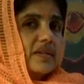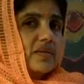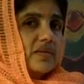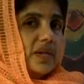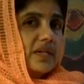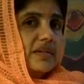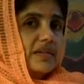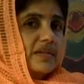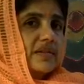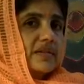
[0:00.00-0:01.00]
what is
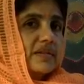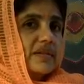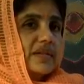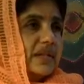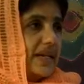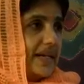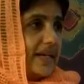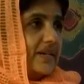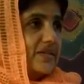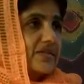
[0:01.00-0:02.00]
this
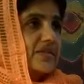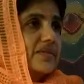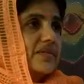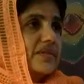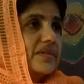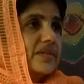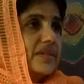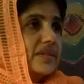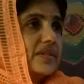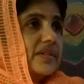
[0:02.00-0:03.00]
leading to?
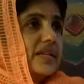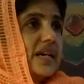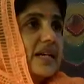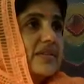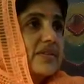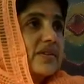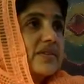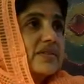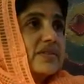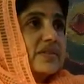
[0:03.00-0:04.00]
Is this the ends or
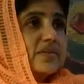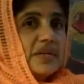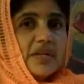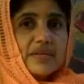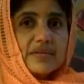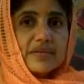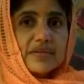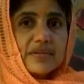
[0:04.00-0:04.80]
is this the means?